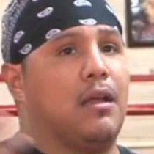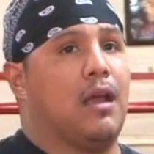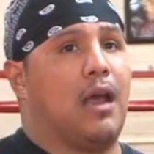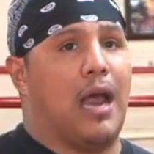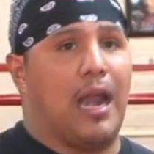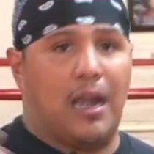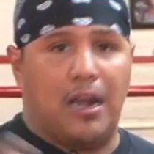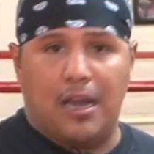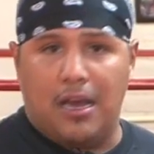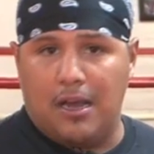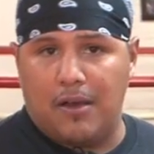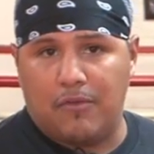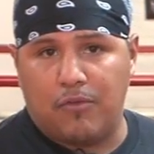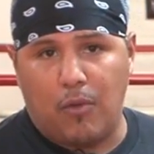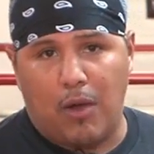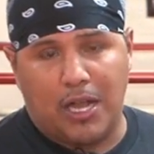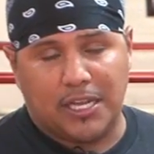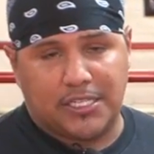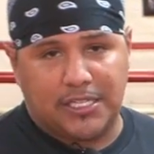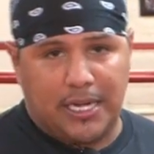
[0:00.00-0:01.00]
I love
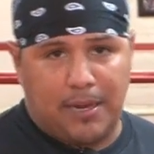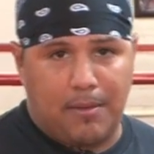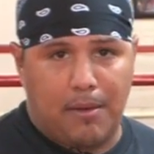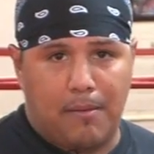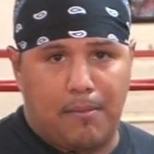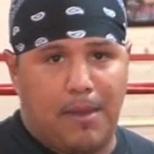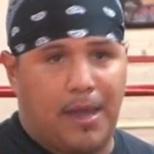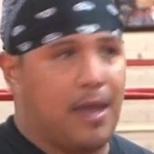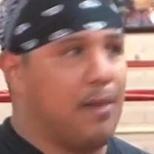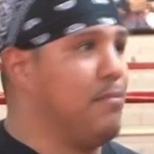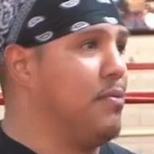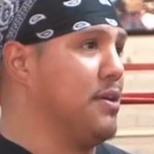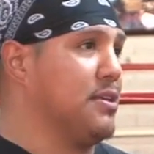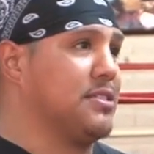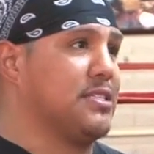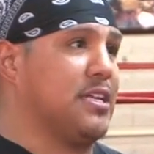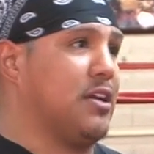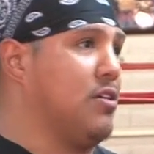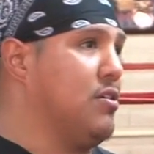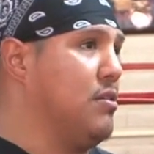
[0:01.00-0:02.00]
watching MMA, but
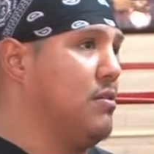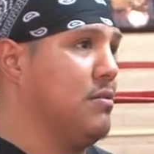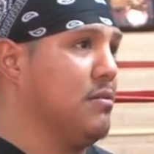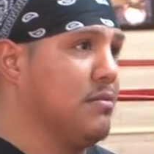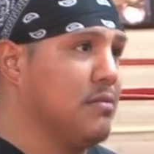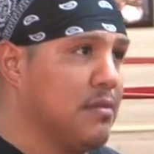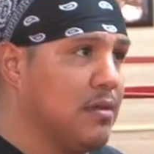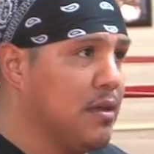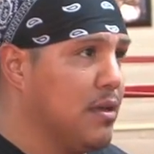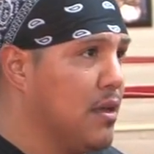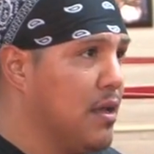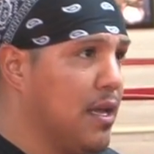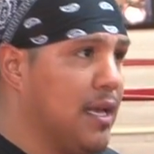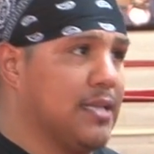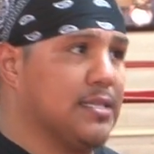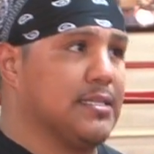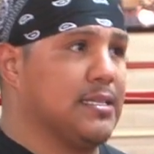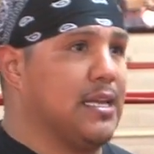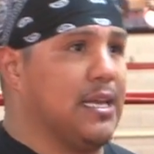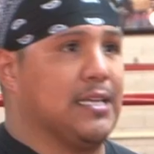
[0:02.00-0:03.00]
still,
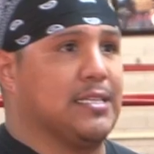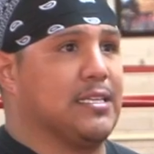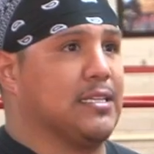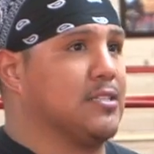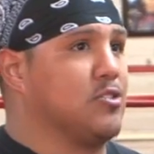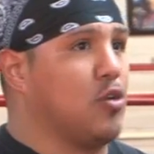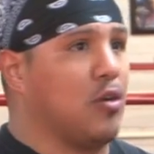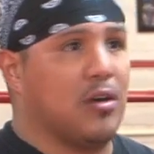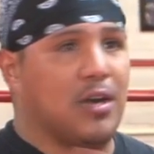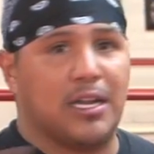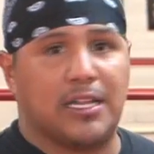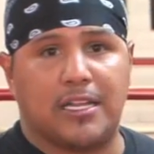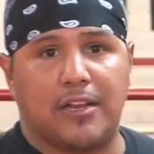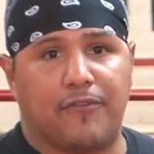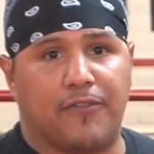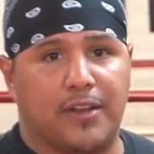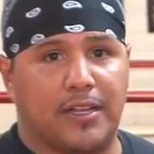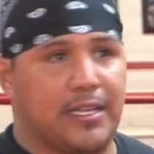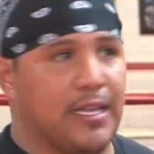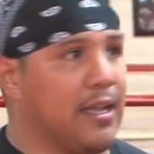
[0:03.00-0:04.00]
it's a totally
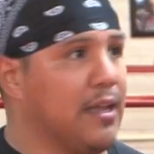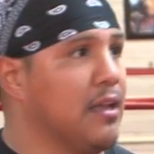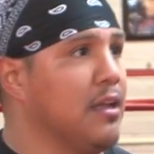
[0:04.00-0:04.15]
different thing.